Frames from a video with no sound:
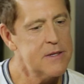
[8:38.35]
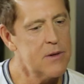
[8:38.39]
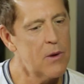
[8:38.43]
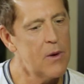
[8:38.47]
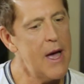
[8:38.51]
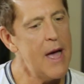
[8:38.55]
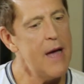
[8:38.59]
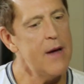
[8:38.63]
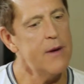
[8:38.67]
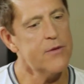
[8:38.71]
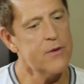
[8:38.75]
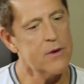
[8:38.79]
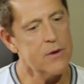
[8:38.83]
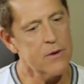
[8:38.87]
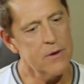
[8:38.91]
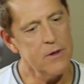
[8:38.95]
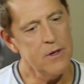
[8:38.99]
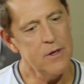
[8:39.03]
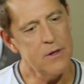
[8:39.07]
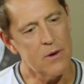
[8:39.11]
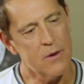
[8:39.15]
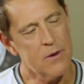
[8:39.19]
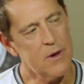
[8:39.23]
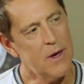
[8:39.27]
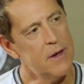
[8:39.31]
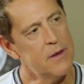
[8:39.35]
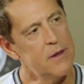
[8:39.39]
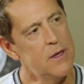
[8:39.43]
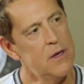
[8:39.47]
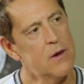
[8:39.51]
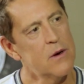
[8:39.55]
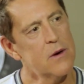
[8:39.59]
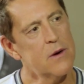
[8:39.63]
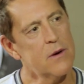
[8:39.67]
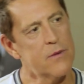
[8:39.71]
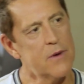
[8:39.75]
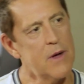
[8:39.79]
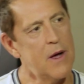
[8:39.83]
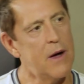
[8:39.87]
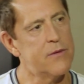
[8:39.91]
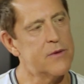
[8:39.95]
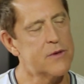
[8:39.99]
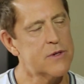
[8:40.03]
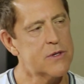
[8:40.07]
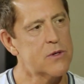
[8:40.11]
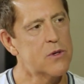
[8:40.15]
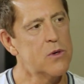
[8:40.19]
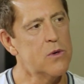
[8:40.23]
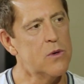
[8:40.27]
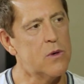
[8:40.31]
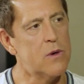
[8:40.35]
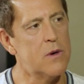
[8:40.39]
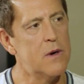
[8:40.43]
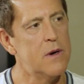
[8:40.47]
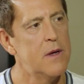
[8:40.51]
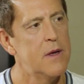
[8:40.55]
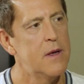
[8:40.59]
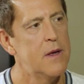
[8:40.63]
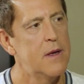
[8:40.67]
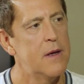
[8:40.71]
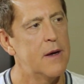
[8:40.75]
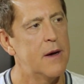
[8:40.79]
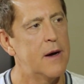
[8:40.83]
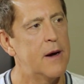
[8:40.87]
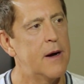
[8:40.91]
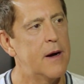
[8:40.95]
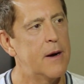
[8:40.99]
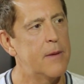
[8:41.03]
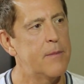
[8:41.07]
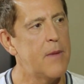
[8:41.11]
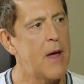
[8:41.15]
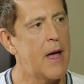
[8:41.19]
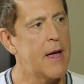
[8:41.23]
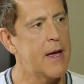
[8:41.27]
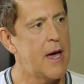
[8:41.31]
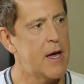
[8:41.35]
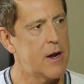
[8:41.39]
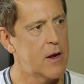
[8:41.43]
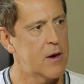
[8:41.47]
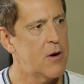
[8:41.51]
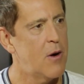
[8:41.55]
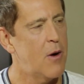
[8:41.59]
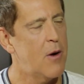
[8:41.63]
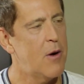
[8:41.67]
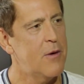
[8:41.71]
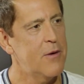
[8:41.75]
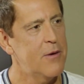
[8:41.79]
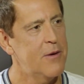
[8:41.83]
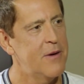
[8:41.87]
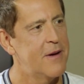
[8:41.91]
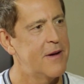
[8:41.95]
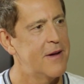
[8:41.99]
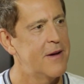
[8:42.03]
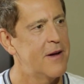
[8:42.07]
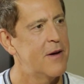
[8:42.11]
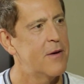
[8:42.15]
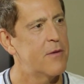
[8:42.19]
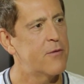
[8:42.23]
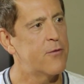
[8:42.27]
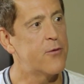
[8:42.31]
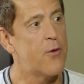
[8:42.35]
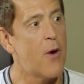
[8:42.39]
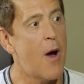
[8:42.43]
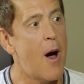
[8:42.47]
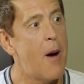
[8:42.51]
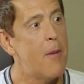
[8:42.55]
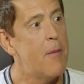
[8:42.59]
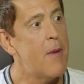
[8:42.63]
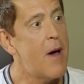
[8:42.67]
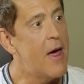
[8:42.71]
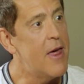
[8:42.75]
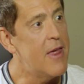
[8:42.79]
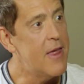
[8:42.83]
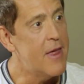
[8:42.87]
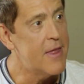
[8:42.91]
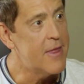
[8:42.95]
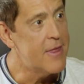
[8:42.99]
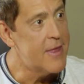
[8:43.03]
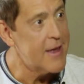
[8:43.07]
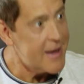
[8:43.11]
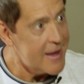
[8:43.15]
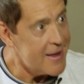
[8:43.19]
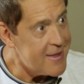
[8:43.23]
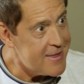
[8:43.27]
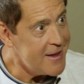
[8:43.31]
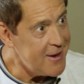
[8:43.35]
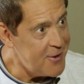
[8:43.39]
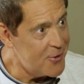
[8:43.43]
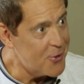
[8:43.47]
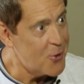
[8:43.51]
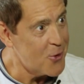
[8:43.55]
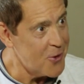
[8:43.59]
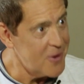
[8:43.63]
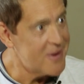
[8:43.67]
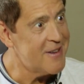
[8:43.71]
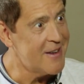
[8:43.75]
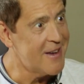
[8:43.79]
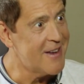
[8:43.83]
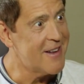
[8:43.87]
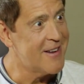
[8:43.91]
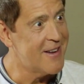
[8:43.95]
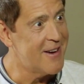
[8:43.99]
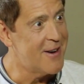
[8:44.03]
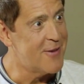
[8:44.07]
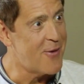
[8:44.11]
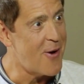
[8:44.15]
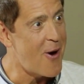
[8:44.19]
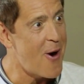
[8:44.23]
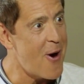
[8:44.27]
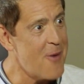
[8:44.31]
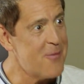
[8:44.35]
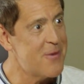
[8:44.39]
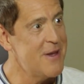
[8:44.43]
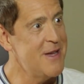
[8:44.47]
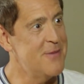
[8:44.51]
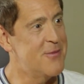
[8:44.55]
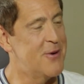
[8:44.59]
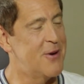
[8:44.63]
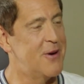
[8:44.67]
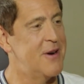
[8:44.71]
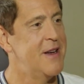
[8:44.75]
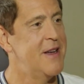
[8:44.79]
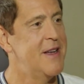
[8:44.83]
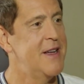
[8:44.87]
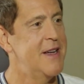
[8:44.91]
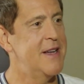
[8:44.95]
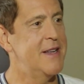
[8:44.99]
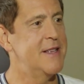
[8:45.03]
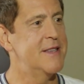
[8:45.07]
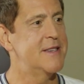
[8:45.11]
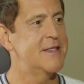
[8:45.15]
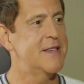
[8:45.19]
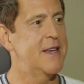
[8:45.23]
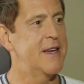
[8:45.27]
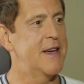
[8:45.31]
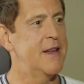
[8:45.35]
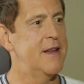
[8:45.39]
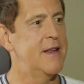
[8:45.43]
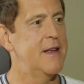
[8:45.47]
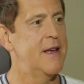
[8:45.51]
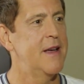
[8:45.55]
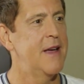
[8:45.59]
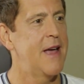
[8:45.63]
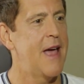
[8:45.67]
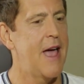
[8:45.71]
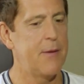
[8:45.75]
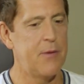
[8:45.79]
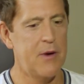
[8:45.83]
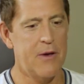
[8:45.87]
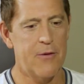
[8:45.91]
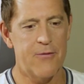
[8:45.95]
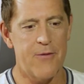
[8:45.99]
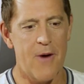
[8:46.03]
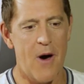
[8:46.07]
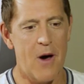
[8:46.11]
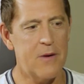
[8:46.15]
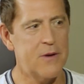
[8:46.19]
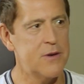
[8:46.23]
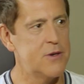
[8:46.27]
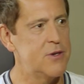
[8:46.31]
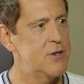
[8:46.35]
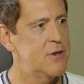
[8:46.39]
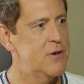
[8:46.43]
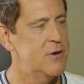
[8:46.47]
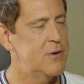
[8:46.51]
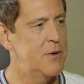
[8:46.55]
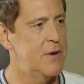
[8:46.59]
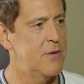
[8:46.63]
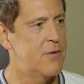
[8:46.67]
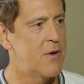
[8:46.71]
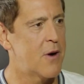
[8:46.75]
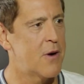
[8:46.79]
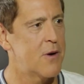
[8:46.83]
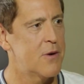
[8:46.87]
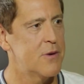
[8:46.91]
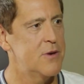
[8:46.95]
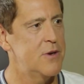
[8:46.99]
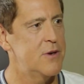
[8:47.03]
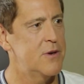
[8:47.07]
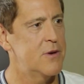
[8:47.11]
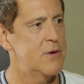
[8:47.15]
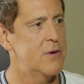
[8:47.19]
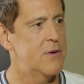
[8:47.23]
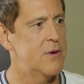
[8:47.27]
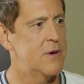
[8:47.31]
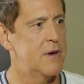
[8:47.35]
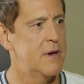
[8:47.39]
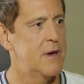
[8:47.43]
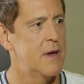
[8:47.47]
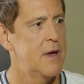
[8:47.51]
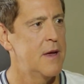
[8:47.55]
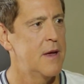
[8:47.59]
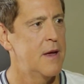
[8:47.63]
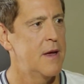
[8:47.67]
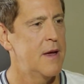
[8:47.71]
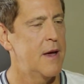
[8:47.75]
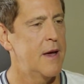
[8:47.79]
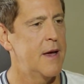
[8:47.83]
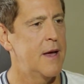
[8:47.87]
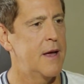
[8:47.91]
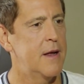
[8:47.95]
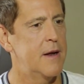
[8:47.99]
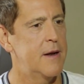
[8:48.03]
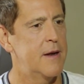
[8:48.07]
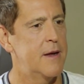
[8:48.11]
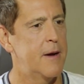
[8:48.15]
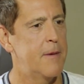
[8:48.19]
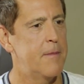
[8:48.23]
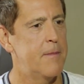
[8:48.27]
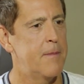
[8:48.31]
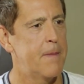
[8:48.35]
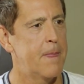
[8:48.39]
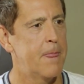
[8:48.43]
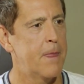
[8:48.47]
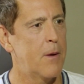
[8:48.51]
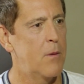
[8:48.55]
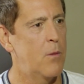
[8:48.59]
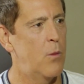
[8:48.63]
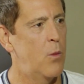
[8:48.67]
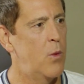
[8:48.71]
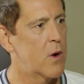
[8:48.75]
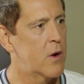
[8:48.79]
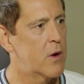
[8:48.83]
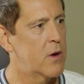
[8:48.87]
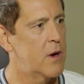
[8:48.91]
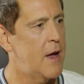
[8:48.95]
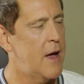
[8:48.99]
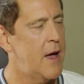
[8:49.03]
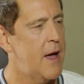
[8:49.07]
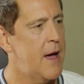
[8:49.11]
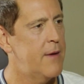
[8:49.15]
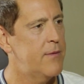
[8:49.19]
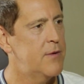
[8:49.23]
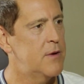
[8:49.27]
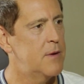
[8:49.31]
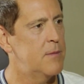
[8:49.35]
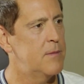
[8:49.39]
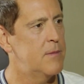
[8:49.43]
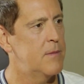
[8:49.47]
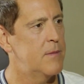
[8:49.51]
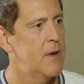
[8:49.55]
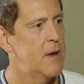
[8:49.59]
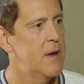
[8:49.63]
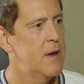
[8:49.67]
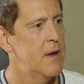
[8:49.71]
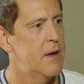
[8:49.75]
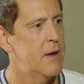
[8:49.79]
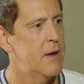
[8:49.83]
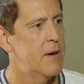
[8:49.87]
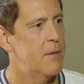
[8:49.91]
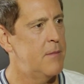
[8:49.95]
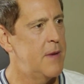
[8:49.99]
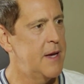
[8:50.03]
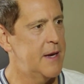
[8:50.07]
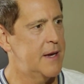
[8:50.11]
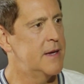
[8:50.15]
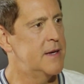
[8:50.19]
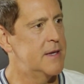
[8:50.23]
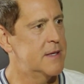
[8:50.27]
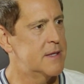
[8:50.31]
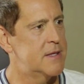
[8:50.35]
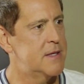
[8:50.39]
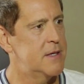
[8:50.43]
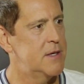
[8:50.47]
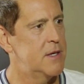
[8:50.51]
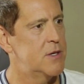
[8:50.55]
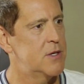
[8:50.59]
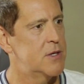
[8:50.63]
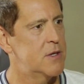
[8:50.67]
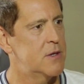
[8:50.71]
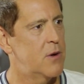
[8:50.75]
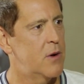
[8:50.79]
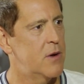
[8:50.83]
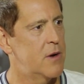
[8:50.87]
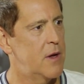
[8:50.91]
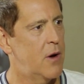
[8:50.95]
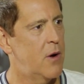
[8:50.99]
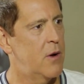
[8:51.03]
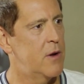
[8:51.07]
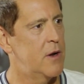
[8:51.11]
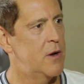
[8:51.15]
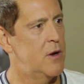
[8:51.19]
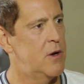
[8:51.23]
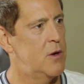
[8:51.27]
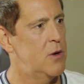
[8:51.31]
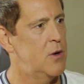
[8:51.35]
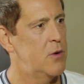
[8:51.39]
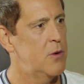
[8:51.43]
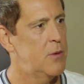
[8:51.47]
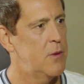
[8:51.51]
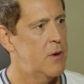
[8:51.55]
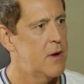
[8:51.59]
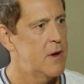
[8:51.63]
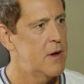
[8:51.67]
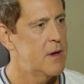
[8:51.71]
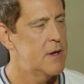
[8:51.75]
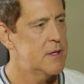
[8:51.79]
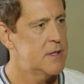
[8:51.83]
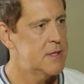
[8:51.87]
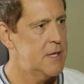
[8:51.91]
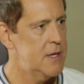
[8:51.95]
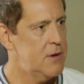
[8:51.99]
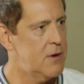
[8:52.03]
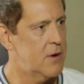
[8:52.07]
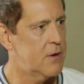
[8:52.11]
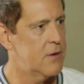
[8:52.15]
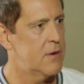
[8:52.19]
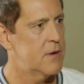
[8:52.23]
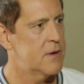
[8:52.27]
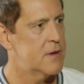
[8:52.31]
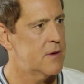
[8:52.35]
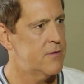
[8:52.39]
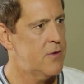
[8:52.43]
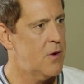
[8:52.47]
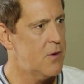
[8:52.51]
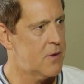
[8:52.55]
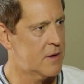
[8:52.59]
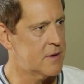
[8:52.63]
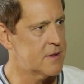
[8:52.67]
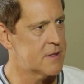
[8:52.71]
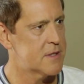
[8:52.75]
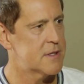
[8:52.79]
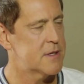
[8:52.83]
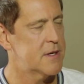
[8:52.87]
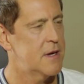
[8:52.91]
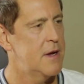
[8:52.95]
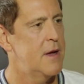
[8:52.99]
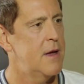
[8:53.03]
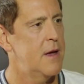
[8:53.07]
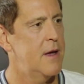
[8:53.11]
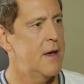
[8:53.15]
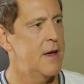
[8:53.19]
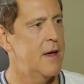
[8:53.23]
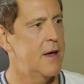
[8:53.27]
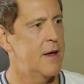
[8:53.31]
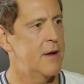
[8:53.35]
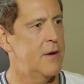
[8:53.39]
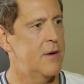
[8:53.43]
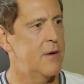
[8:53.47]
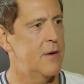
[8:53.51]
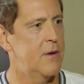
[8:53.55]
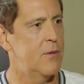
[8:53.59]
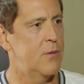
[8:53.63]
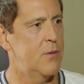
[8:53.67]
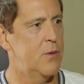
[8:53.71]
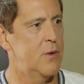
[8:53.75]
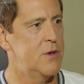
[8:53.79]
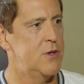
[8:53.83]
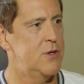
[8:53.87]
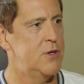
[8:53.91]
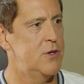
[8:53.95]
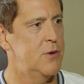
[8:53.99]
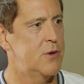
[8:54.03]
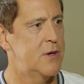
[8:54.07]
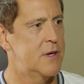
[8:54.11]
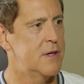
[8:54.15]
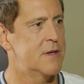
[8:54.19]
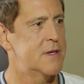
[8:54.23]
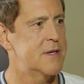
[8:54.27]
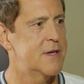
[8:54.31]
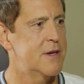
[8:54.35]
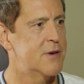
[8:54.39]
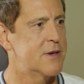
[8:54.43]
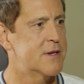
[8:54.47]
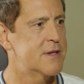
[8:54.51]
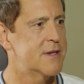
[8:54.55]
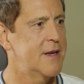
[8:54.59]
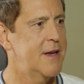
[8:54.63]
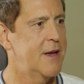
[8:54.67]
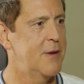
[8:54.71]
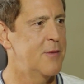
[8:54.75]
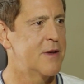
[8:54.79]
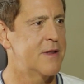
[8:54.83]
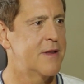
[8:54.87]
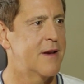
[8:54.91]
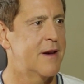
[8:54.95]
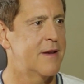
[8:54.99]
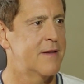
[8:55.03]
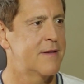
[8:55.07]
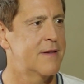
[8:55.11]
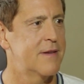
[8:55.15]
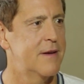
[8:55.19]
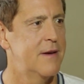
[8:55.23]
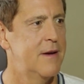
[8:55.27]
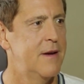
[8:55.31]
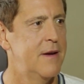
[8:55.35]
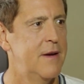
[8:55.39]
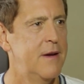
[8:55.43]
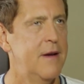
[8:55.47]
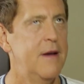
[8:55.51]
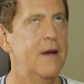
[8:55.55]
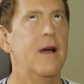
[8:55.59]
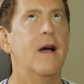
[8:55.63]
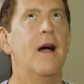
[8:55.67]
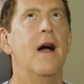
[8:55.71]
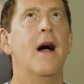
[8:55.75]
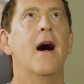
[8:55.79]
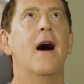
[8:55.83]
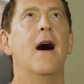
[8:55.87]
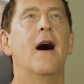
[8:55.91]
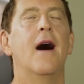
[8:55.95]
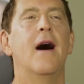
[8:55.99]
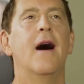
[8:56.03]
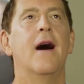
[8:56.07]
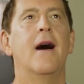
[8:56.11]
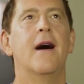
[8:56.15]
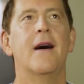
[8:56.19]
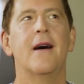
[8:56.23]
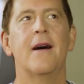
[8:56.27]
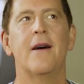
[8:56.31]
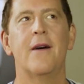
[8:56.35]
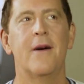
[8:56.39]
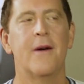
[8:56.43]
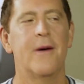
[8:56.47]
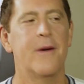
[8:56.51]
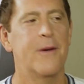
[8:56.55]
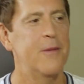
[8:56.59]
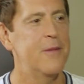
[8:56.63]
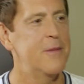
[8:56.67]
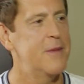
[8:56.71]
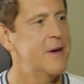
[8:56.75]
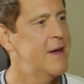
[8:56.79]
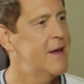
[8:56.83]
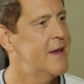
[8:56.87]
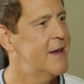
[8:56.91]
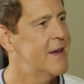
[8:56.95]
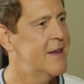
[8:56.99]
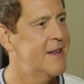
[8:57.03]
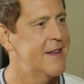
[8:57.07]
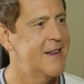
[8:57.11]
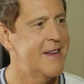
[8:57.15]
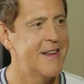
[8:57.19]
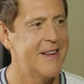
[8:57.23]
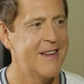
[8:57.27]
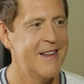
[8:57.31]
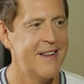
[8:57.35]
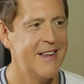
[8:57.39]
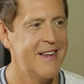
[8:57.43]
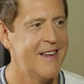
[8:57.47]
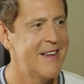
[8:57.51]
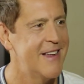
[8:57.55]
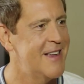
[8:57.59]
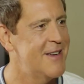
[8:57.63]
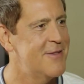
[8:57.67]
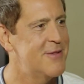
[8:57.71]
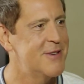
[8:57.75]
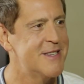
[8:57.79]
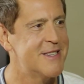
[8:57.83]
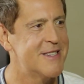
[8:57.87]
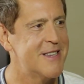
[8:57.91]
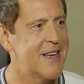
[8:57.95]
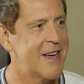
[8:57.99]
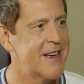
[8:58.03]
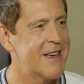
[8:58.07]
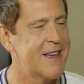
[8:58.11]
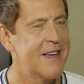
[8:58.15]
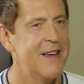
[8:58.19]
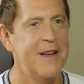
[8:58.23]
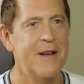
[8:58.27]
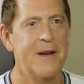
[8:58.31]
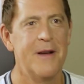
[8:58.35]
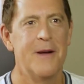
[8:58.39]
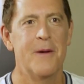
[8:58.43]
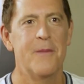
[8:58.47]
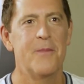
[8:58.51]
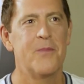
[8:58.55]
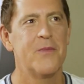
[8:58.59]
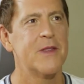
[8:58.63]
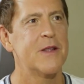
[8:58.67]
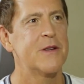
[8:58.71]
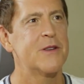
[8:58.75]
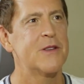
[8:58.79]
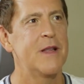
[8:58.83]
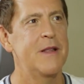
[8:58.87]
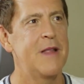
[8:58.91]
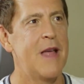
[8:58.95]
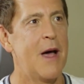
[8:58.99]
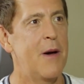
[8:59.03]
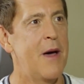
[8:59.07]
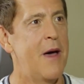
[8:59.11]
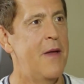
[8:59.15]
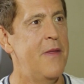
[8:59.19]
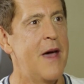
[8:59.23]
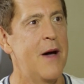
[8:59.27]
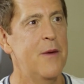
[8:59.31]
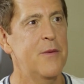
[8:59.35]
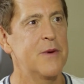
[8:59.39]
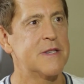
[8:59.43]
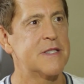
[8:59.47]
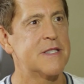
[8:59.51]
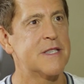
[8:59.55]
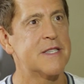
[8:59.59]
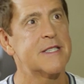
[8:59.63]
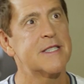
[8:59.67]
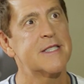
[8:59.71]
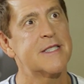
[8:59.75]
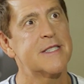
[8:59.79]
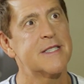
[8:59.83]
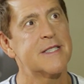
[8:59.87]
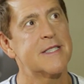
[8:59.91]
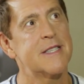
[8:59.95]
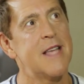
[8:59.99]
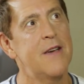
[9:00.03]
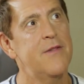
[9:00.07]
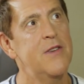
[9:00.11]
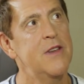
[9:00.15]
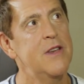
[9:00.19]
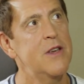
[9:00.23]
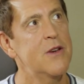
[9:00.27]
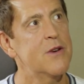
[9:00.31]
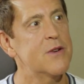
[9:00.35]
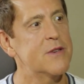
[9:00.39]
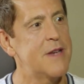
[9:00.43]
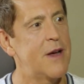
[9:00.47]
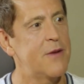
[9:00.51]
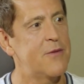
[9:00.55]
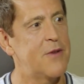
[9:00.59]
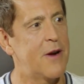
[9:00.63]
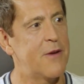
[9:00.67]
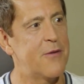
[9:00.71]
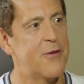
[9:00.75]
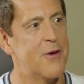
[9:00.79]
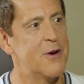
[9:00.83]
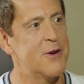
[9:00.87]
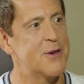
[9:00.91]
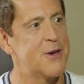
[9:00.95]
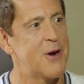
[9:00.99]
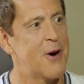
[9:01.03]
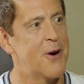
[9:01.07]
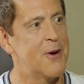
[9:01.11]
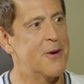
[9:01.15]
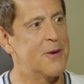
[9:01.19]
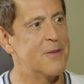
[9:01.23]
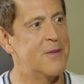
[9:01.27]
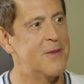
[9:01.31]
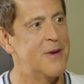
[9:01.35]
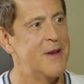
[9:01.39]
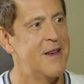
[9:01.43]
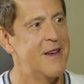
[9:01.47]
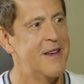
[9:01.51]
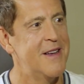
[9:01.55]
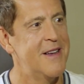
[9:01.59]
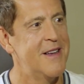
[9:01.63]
so after you know a year of, of school, um, I got a call from the Cathedral Quartet of all people and said, "Hey, we followed you, we've heard you, and and um, we're going to have to make a decision on on a new tenor vocalist. And would you consider singing with us?" Oh man, it was like, that, and that was seven years after I first heard him.